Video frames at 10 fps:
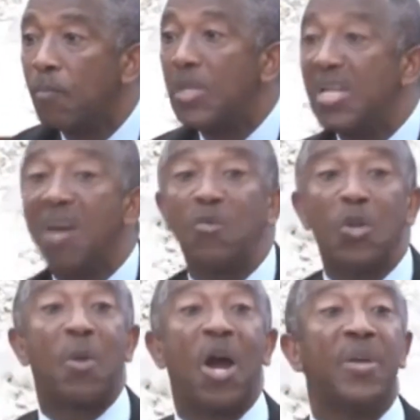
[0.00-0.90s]
The
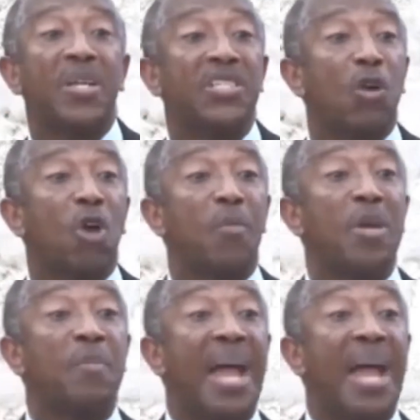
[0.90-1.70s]
government of Barbados is now robbing